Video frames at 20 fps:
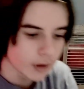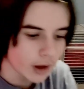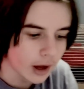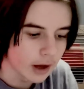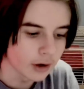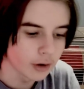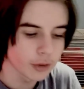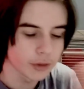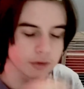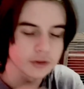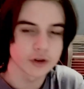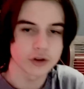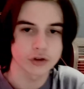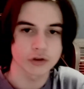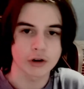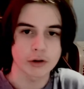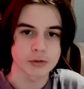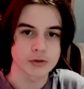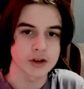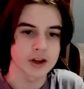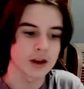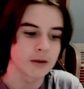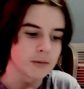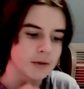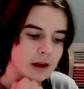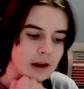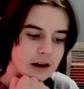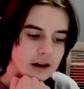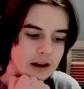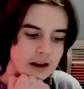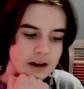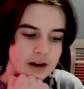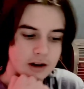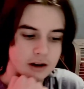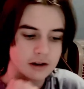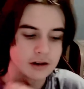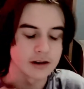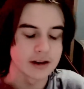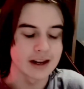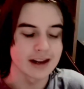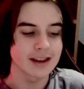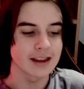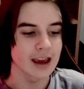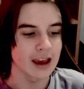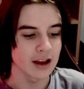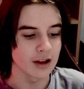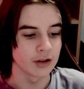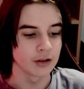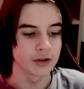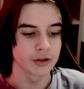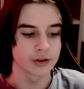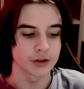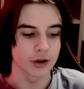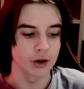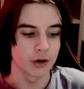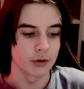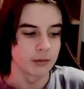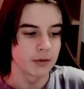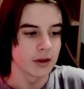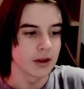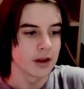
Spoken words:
I don't think the description gave me any details, so